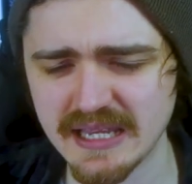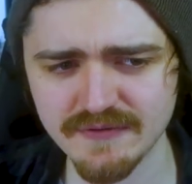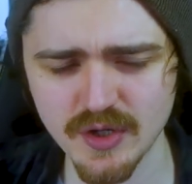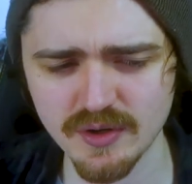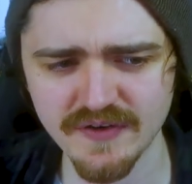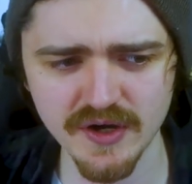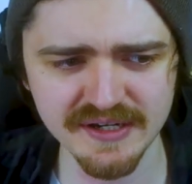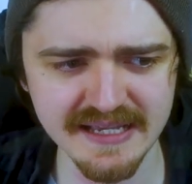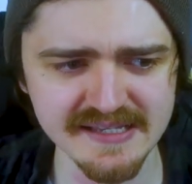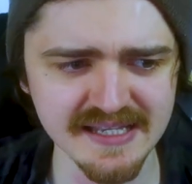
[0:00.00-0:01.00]
even though I've
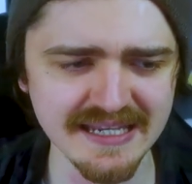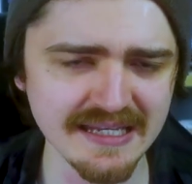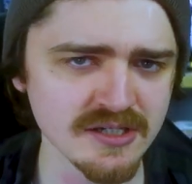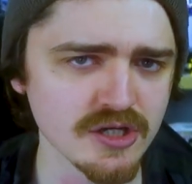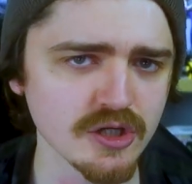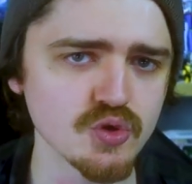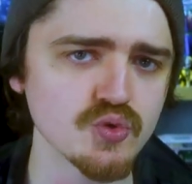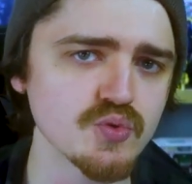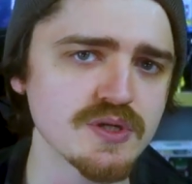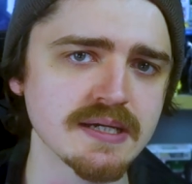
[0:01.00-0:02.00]
heard it is an
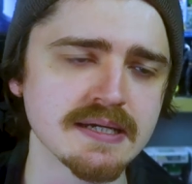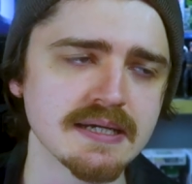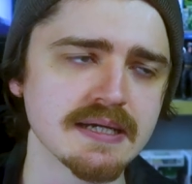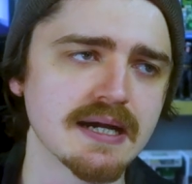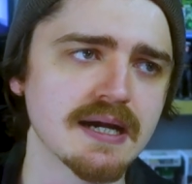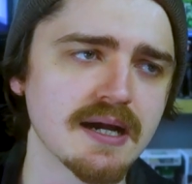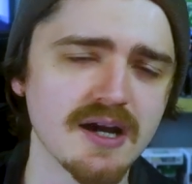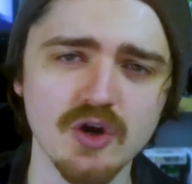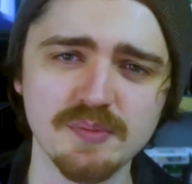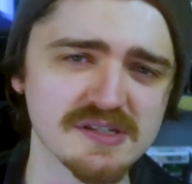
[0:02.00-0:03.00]
interlude, uh,
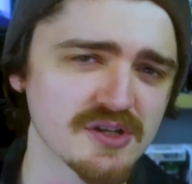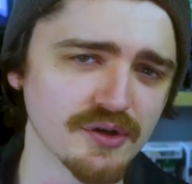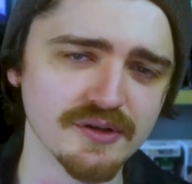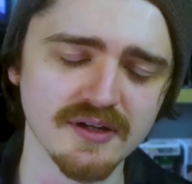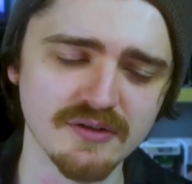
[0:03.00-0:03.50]
I hope it's good.